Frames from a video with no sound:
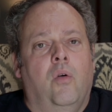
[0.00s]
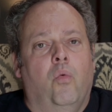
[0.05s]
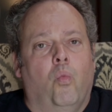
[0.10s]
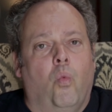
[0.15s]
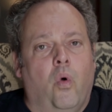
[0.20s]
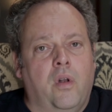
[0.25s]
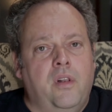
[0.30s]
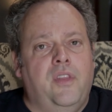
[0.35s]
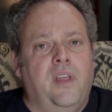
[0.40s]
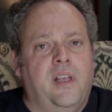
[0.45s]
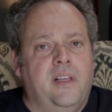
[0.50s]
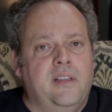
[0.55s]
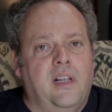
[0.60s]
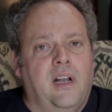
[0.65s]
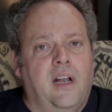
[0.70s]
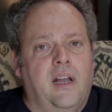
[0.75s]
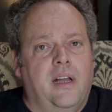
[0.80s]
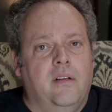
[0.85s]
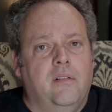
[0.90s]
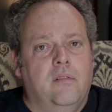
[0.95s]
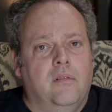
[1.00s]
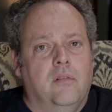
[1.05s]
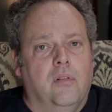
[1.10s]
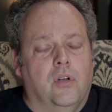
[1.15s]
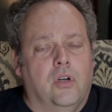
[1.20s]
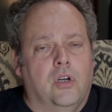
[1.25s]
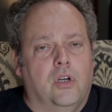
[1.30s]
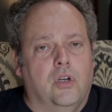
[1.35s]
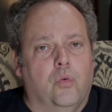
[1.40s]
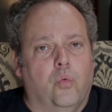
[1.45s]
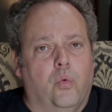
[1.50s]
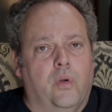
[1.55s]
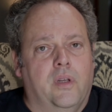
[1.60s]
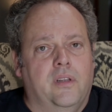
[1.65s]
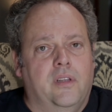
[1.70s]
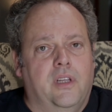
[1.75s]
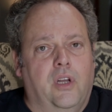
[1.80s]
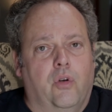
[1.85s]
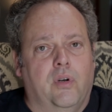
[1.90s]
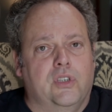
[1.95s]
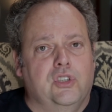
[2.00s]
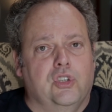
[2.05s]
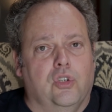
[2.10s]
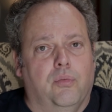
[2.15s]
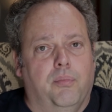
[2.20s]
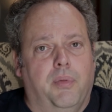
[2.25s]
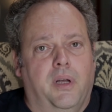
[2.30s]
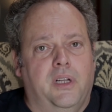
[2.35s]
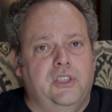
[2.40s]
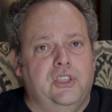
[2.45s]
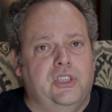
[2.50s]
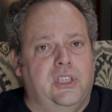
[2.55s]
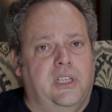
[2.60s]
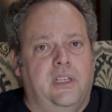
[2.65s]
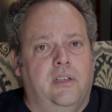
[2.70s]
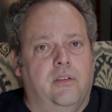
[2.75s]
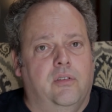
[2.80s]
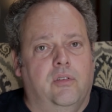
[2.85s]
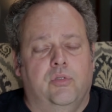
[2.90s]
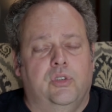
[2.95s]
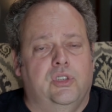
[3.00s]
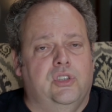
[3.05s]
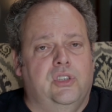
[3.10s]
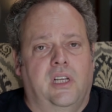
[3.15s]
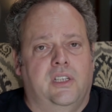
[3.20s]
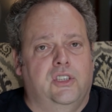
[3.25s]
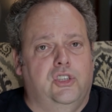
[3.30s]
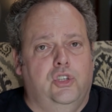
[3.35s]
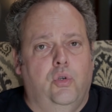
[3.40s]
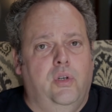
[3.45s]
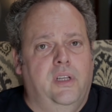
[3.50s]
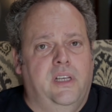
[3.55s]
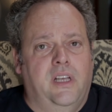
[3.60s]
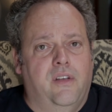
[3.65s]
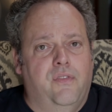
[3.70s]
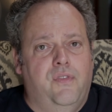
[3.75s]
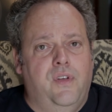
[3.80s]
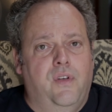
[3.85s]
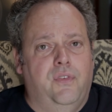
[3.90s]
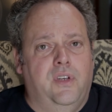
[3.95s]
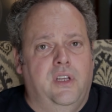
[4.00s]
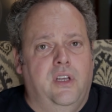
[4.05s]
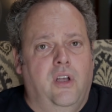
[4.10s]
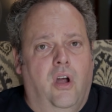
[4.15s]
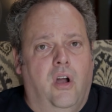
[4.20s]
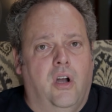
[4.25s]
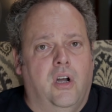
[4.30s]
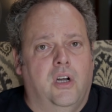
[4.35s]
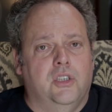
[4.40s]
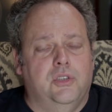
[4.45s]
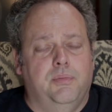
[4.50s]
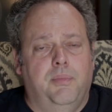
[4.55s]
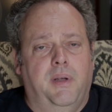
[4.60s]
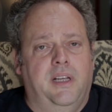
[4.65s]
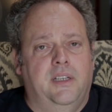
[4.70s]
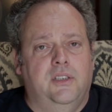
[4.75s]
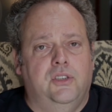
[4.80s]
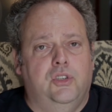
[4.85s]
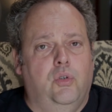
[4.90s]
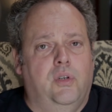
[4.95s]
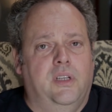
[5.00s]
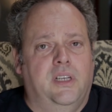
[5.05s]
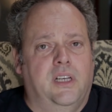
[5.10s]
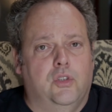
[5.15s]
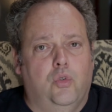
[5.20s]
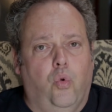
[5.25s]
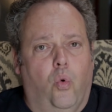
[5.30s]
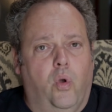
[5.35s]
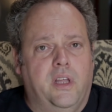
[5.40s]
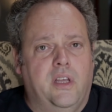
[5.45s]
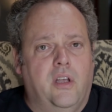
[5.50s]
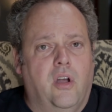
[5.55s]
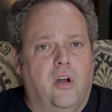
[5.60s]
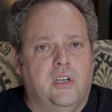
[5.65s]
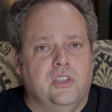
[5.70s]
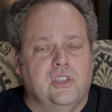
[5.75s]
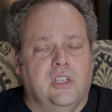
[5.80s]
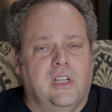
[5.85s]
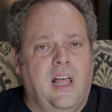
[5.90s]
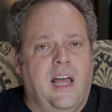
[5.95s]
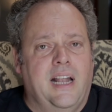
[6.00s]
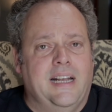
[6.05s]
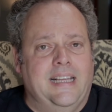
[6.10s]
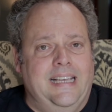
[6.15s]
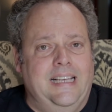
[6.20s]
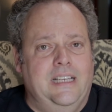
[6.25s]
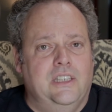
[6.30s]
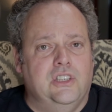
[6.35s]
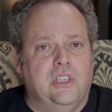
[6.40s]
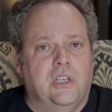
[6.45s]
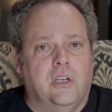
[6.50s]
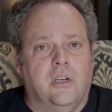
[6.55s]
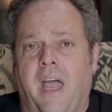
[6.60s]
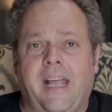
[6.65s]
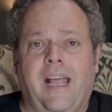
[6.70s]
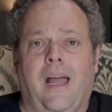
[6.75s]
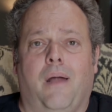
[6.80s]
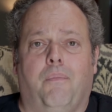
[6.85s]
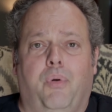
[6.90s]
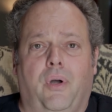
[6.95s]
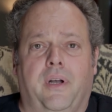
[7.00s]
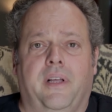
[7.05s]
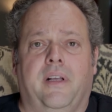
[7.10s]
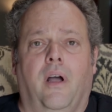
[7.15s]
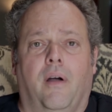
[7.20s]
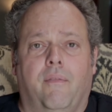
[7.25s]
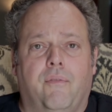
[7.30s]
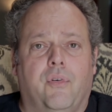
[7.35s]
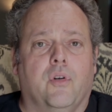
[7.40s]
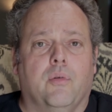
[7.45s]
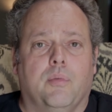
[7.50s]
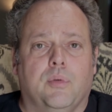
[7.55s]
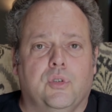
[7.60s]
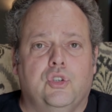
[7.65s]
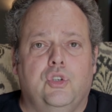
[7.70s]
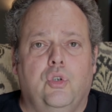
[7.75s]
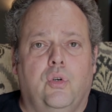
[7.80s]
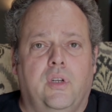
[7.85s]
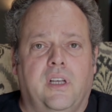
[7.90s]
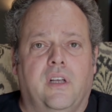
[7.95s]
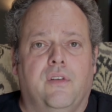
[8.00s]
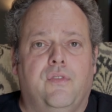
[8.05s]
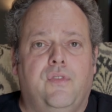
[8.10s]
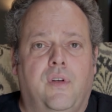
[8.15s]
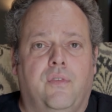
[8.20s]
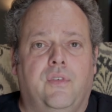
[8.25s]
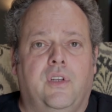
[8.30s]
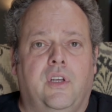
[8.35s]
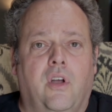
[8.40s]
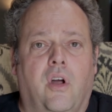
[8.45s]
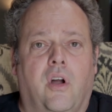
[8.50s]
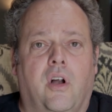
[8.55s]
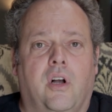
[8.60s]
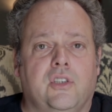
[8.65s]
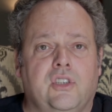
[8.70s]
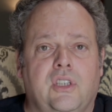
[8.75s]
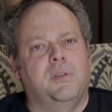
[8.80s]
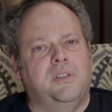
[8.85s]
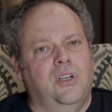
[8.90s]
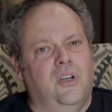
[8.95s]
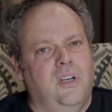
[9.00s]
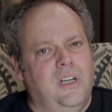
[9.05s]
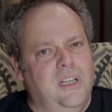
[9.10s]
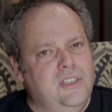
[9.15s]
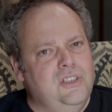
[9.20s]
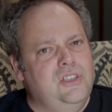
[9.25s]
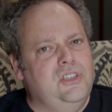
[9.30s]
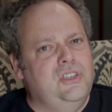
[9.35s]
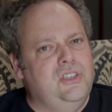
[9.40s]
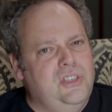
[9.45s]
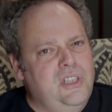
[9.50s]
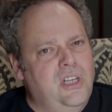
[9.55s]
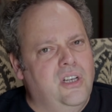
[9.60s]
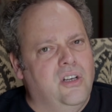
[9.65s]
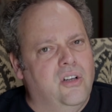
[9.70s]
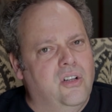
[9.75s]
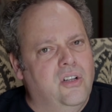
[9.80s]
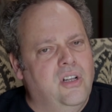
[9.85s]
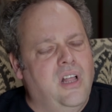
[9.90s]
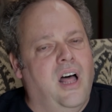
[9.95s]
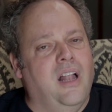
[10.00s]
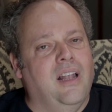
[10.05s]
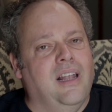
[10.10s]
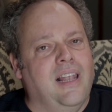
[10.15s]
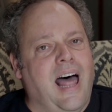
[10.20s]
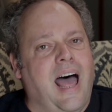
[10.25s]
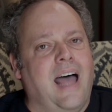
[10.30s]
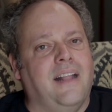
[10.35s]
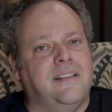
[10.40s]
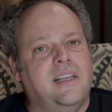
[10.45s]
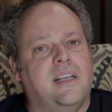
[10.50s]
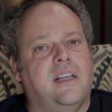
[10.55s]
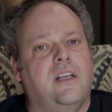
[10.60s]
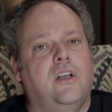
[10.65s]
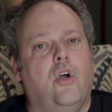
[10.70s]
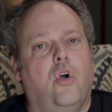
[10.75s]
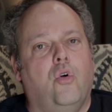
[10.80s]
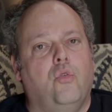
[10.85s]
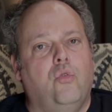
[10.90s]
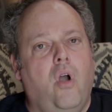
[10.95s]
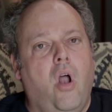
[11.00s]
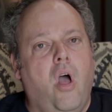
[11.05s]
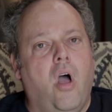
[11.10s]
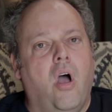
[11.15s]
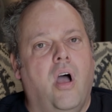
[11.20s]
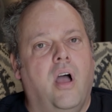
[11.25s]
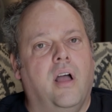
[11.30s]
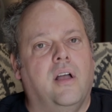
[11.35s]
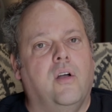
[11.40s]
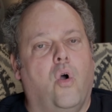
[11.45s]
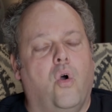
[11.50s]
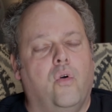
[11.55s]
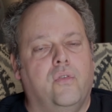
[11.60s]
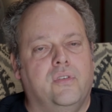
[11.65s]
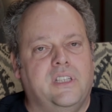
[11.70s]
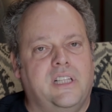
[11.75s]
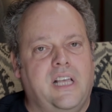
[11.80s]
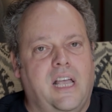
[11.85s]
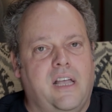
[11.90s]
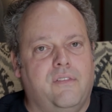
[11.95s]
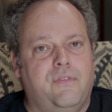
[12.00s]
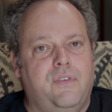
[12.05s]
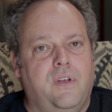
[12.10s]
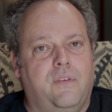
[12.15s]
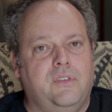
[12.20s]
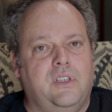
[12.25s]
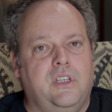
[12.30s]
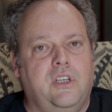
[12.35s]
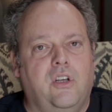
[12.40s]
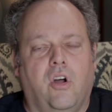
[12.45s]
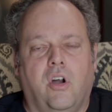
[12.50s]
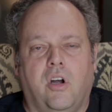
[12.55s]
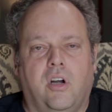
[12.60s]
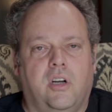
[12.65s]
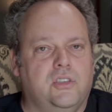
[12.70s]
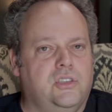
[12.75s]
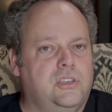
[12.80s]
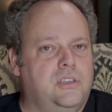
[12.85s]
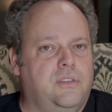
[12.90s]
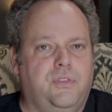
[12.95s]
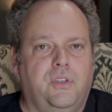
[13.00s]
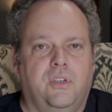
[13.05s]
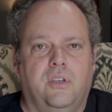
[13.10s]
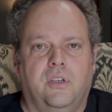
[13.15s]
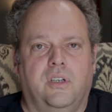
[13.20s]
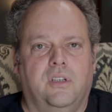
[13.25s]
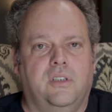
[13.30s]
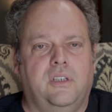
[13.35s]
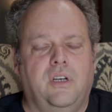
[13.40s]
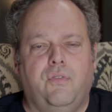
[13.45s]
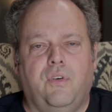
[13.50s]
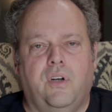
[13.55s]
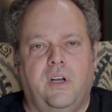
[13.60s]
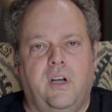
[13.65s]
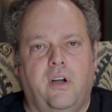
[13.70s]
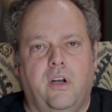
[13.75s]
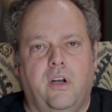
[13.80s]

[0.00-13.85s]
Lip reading: One thing that I learned with the original Bunjie was that shooting at 50 yards made shooting at 20 yards a lot easier. I got pretty comfortable shooting at 50 yards, but there is still a lot that can go wrong over that 50 yards. If you're in a different